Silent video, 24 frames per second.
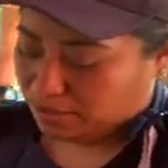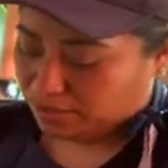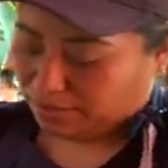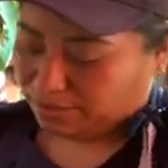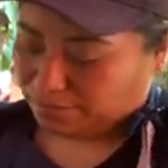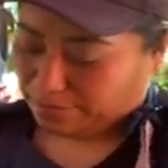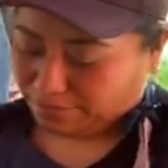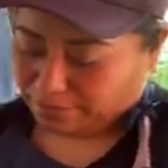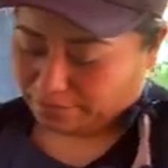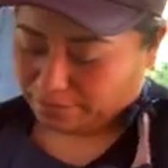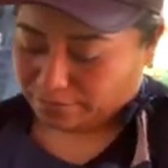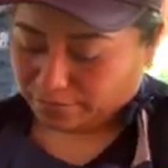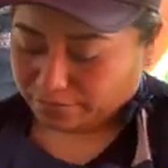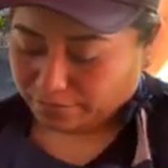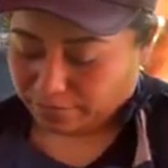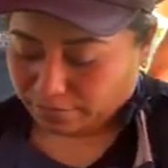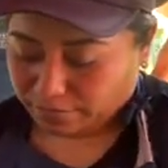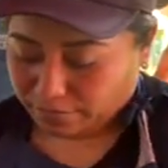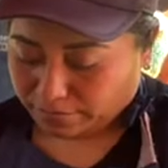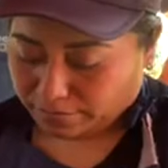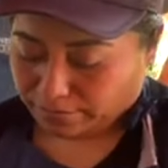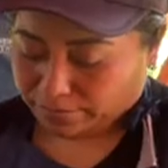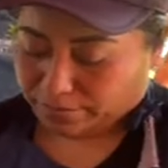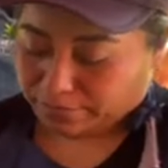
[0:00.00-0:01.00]
okay,
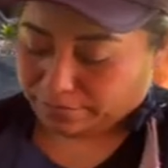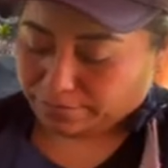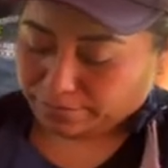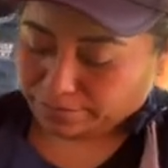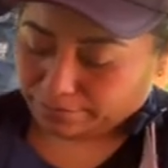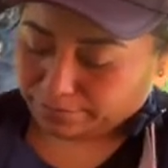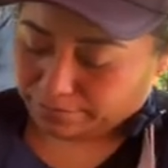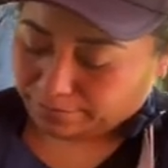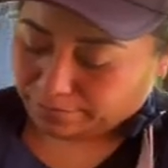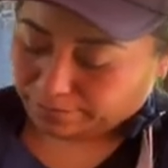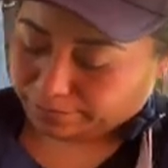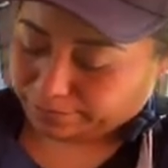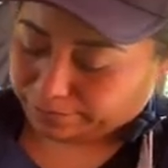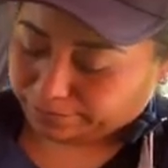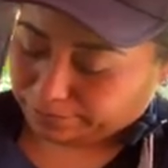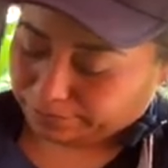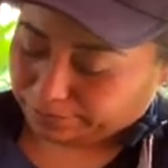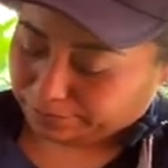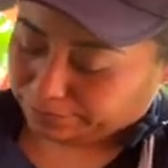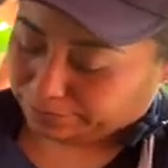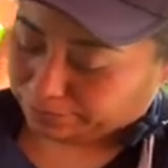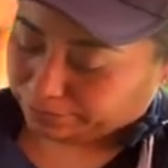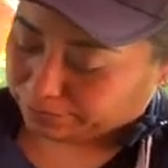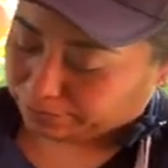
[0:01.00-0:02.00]
one part of the husk
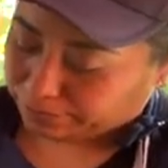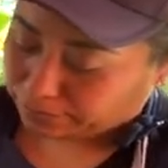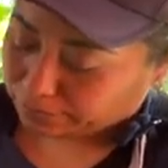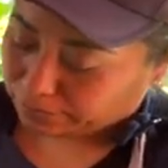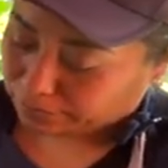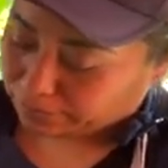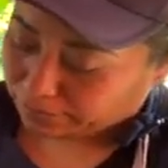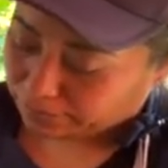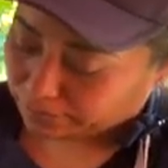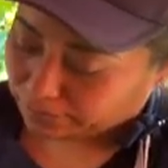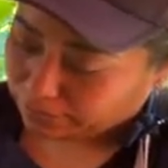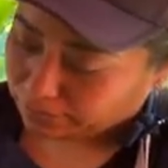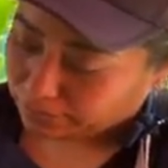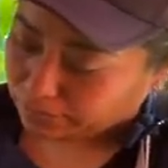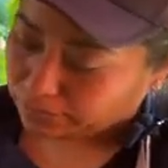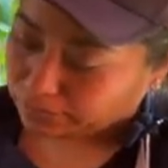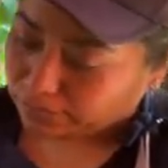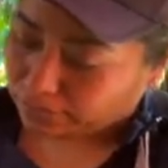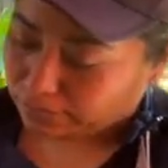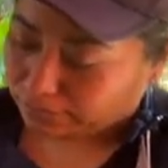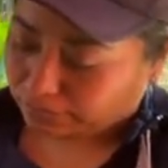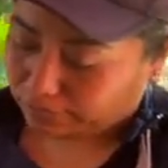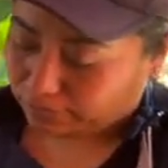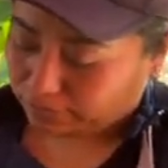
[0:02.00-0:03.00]
is uh, softer
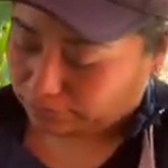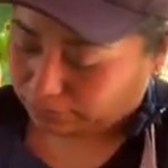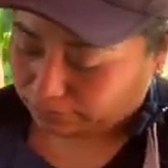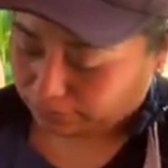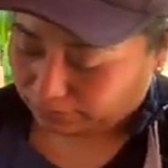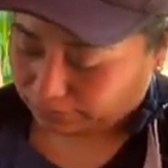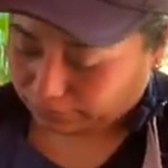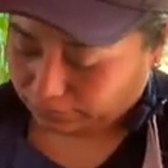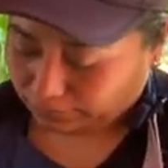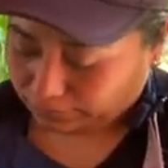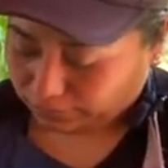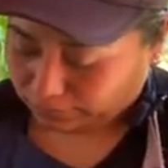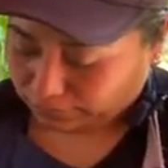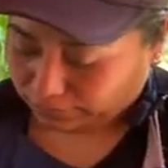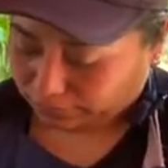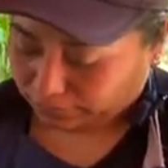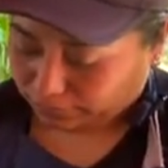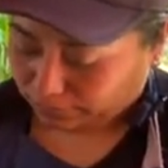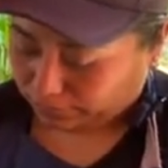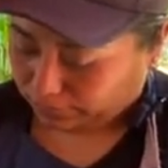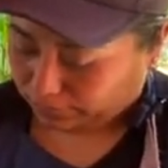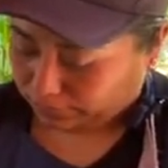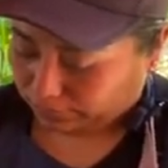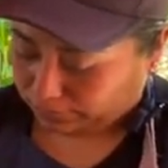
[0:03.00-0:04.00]
than the other, you know,
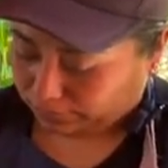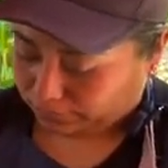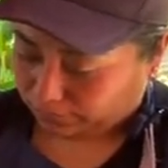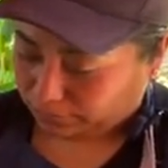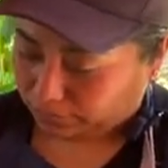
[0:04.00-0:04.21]
smoother.